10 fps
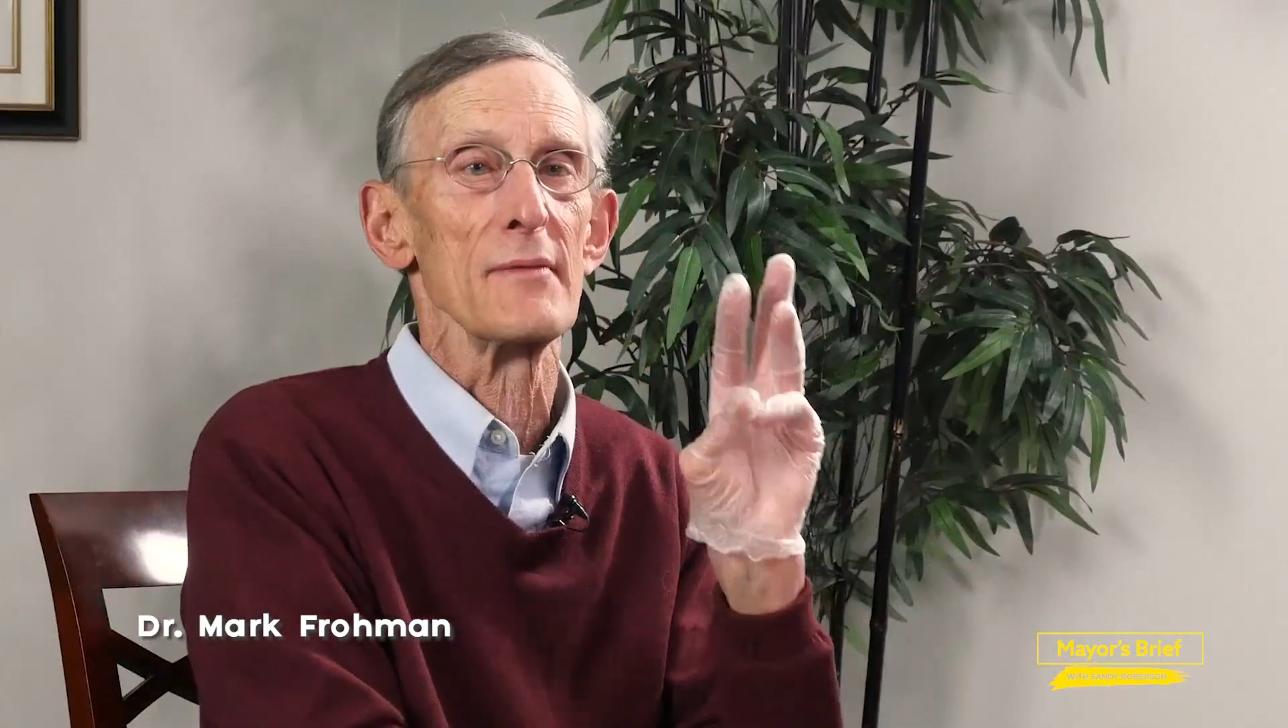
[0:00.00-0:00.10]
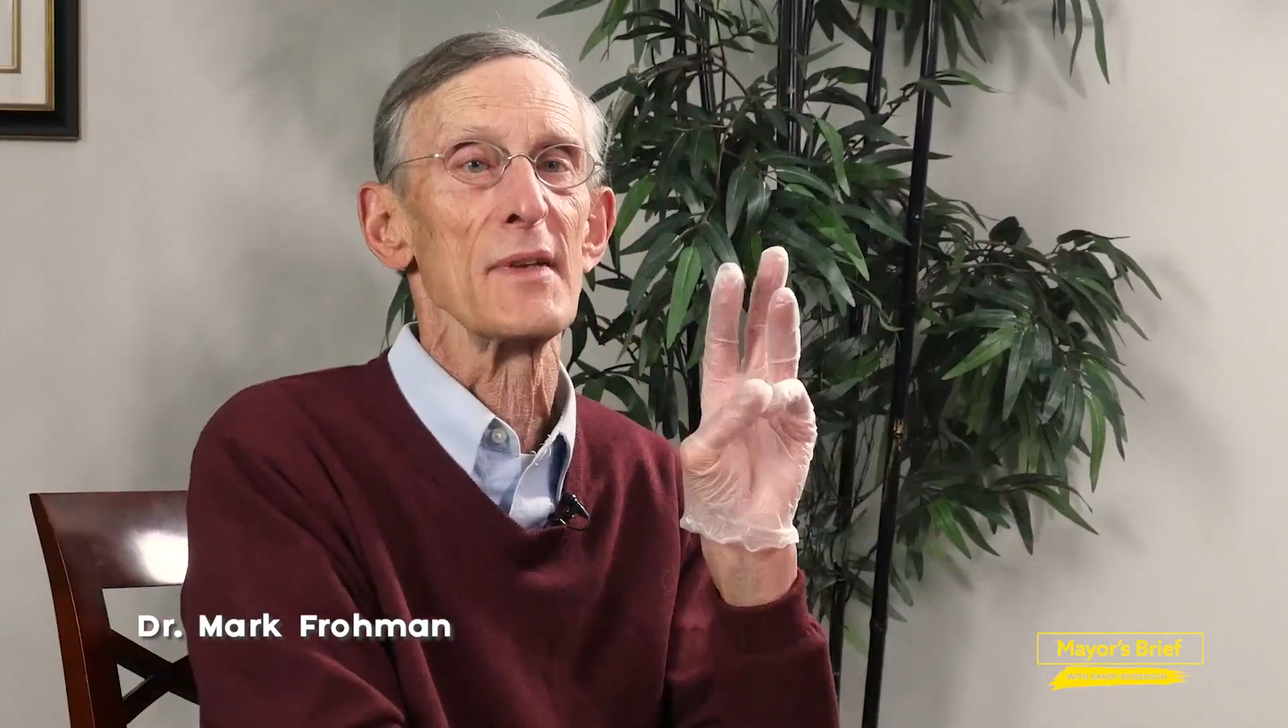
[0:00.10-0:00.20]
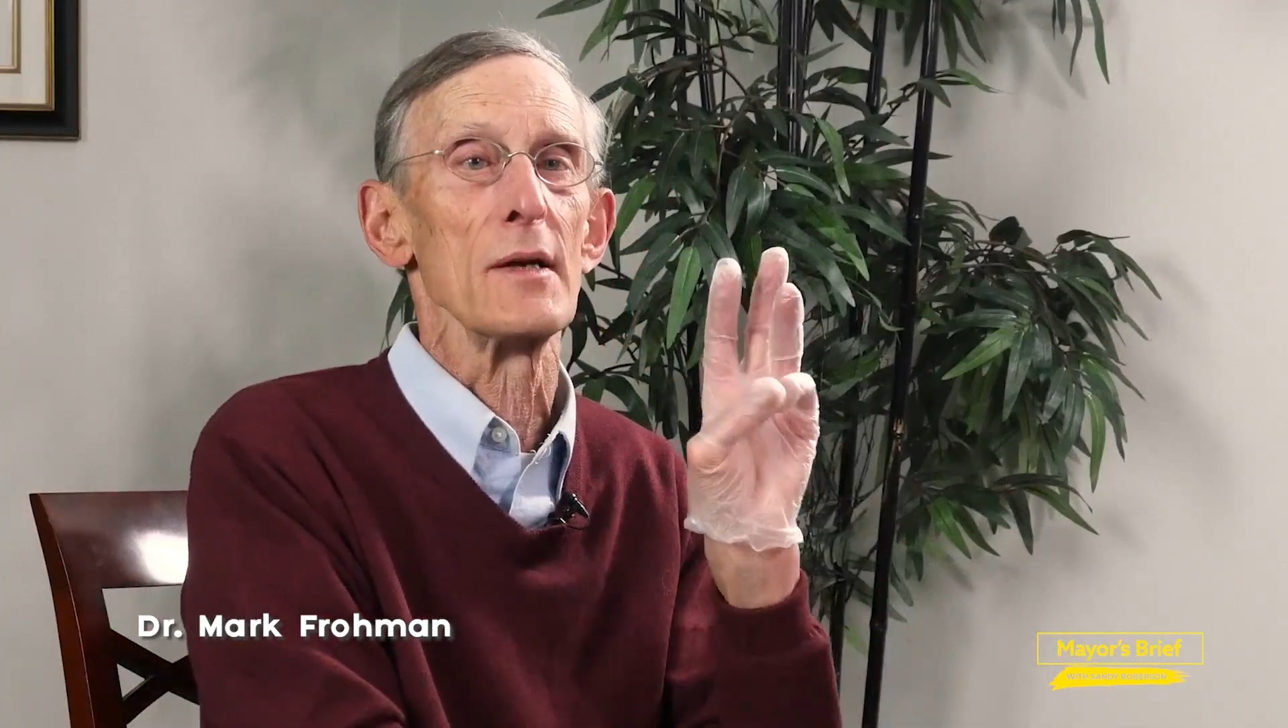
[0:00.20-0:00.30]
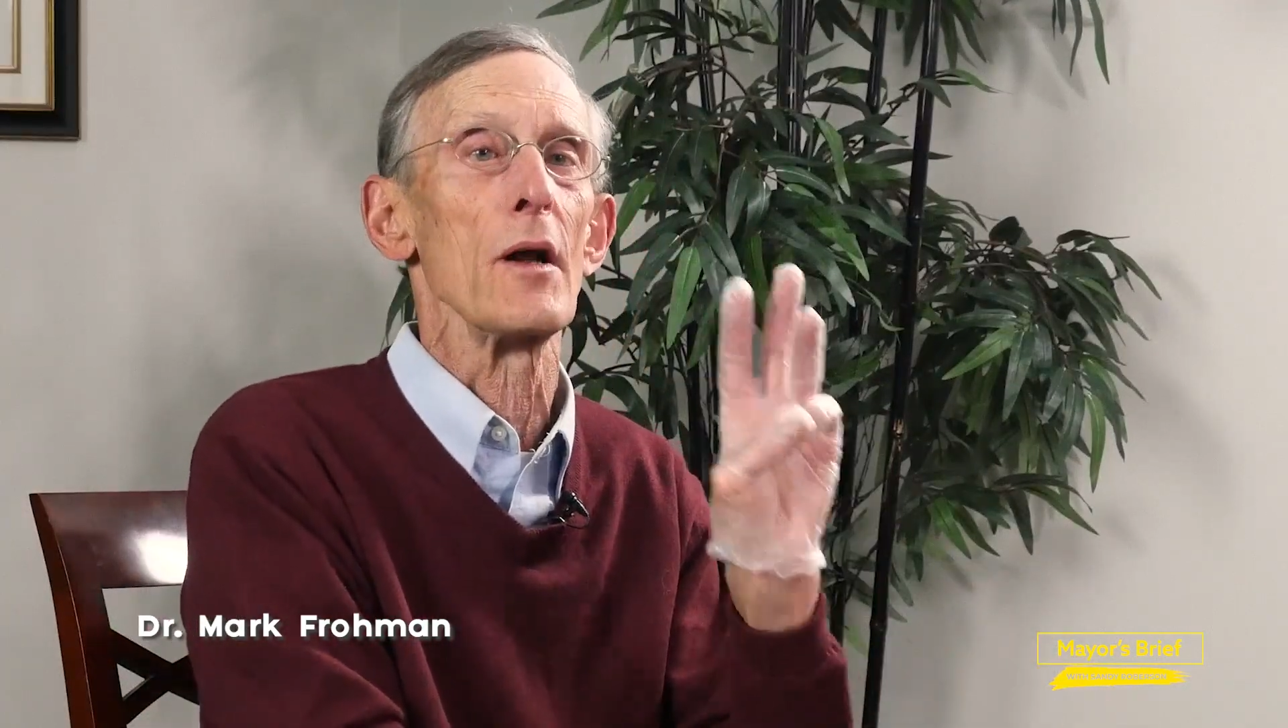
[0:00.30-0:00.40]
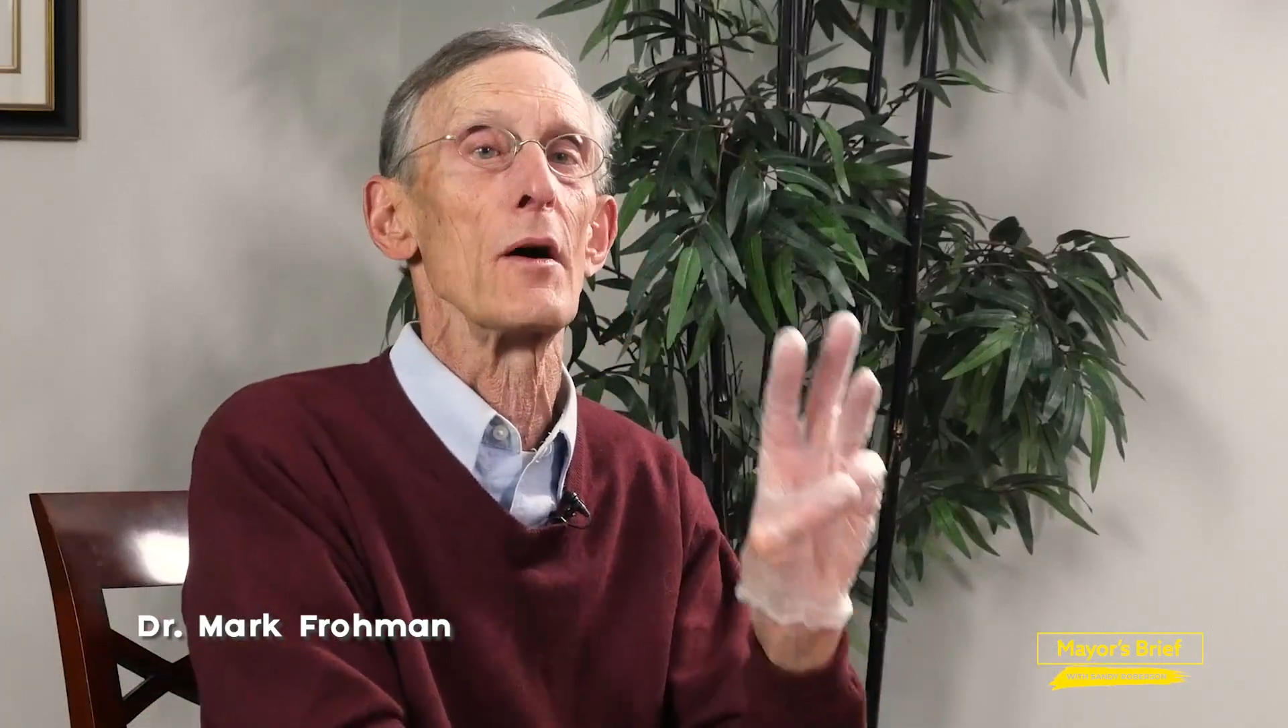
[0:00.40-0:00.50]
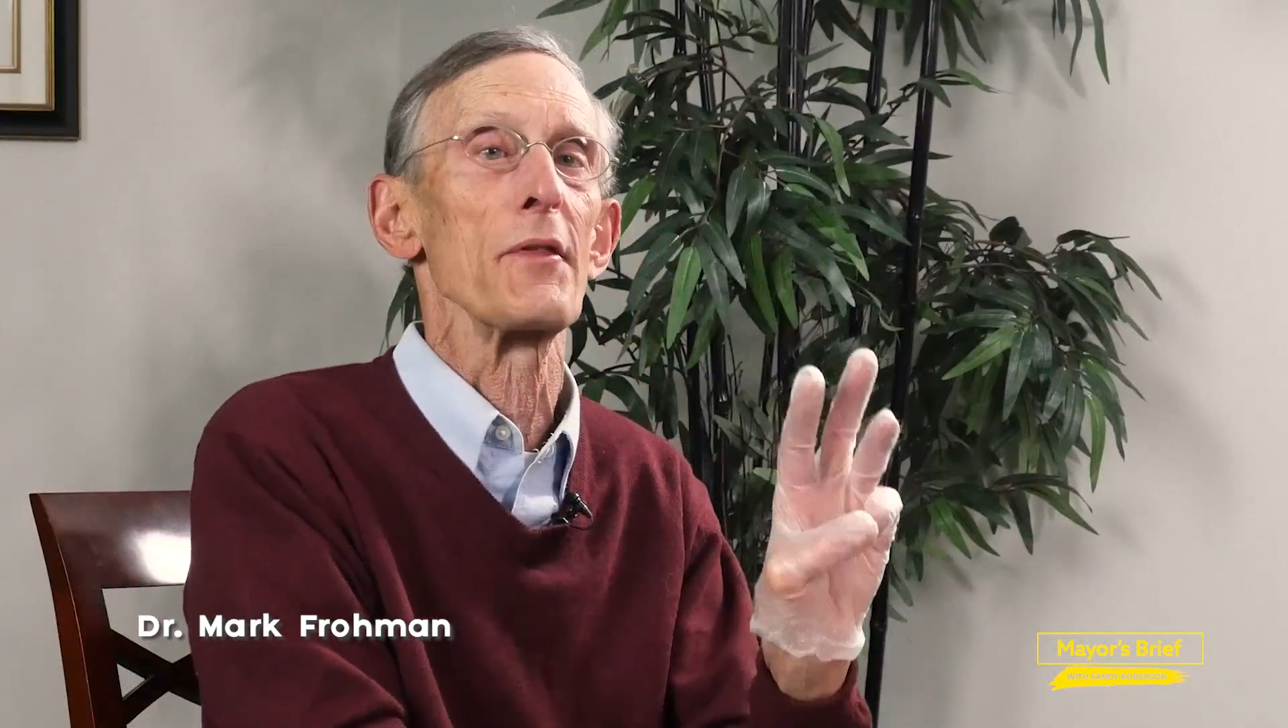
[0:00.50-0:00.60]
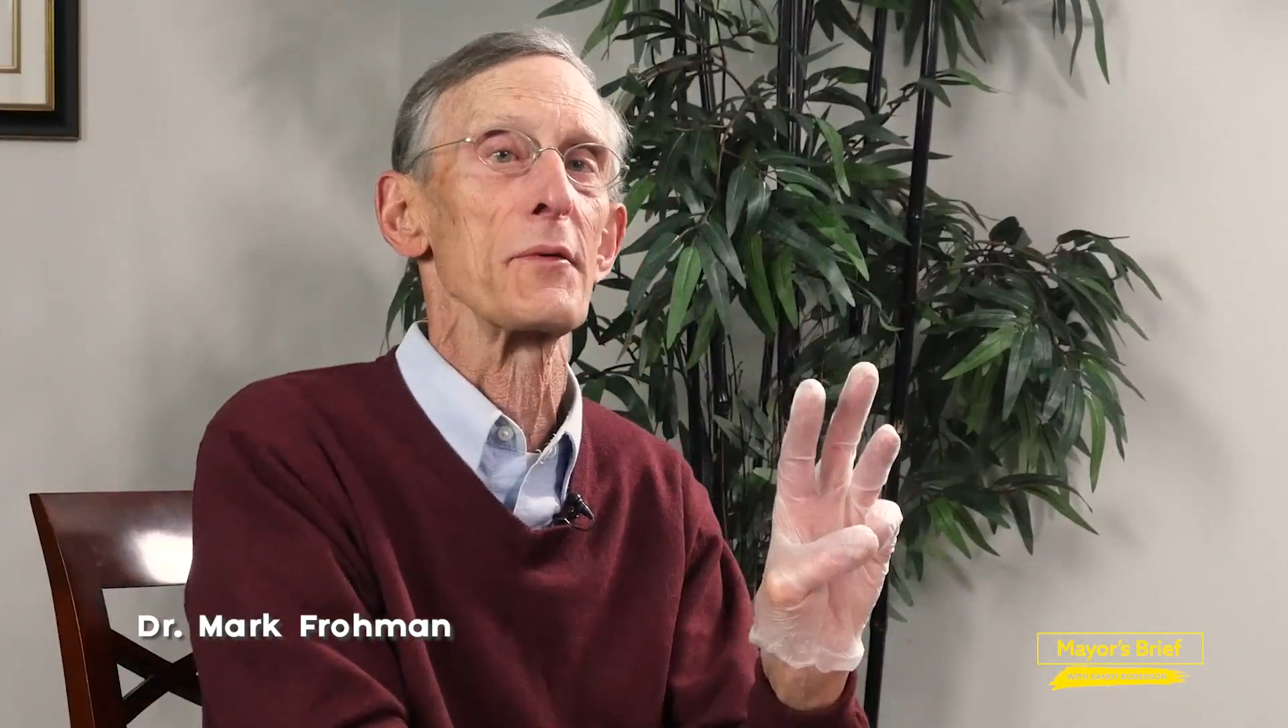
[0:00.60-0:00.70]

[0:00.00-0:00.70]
have done all